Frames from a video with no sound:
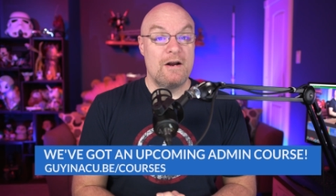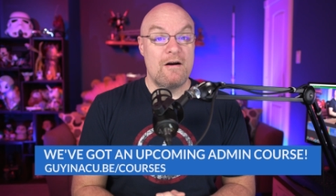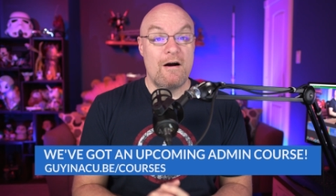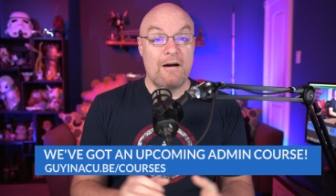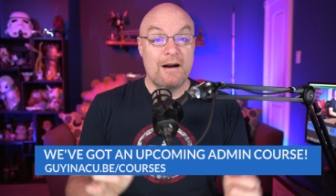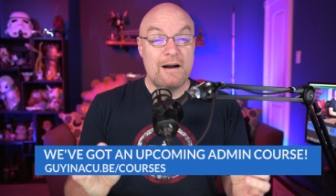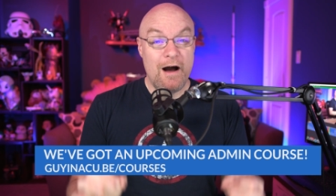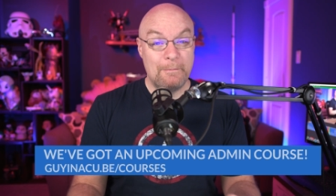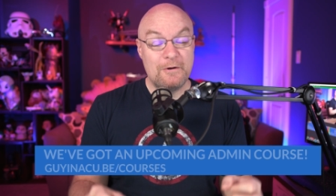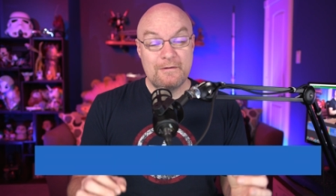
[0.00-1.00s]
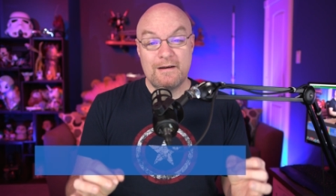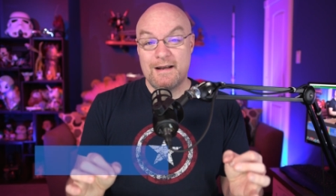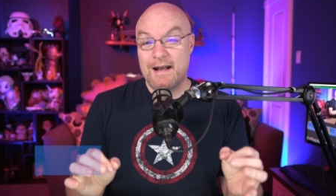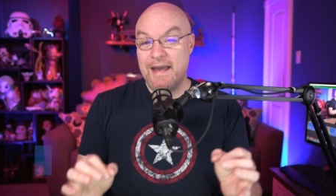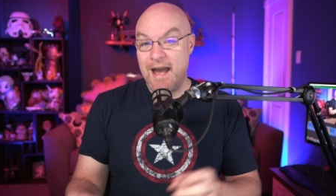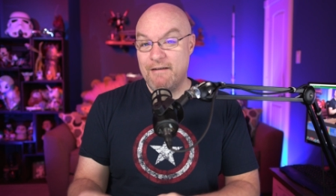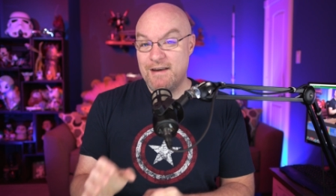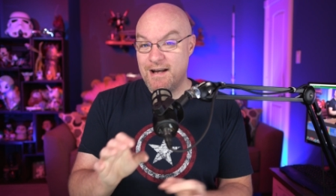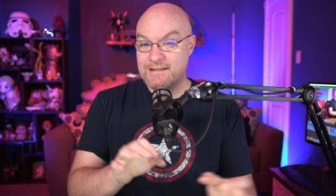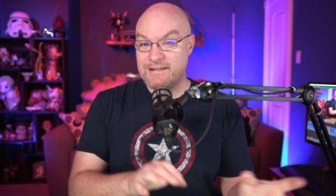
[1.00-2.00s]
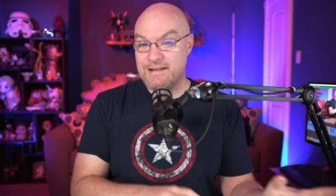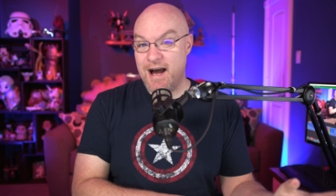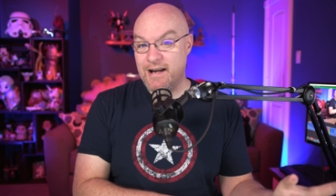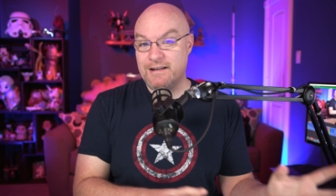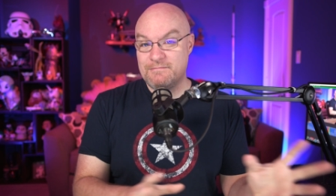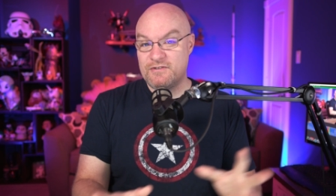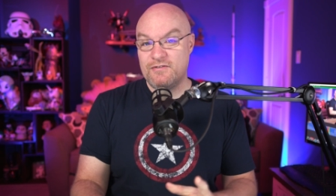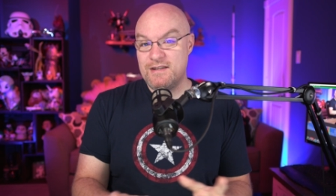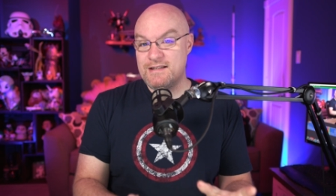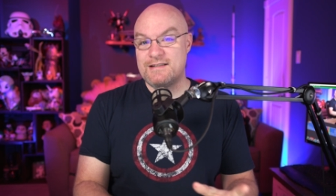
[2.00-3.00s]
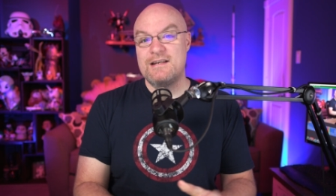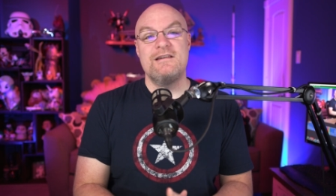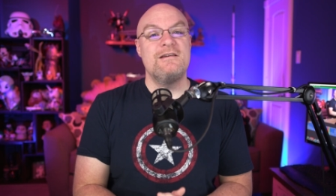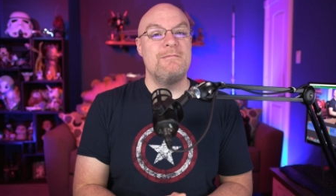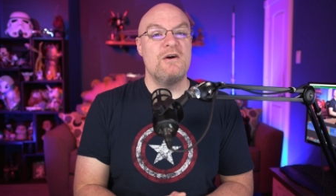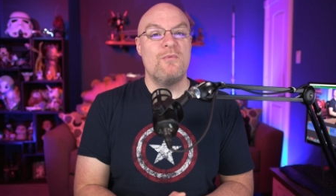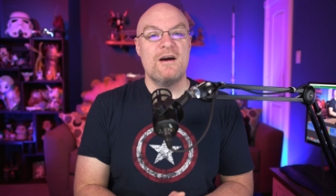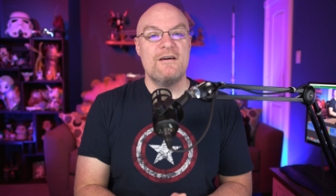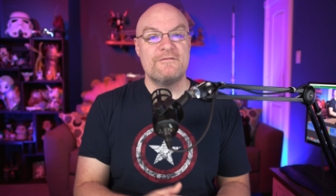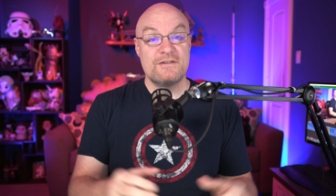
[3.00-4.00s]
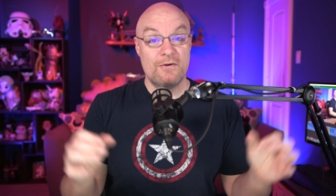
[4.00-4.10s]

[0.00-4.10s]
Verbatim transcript: There are a couple caveats and items for this that you need to be aware of.